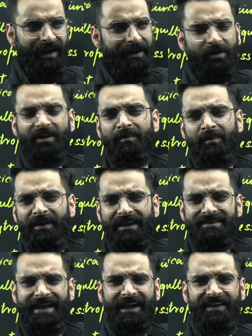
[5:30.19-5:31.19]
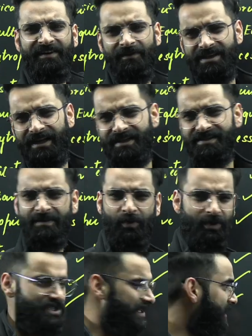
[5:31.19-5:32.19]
Don't remember exactly when was the last time question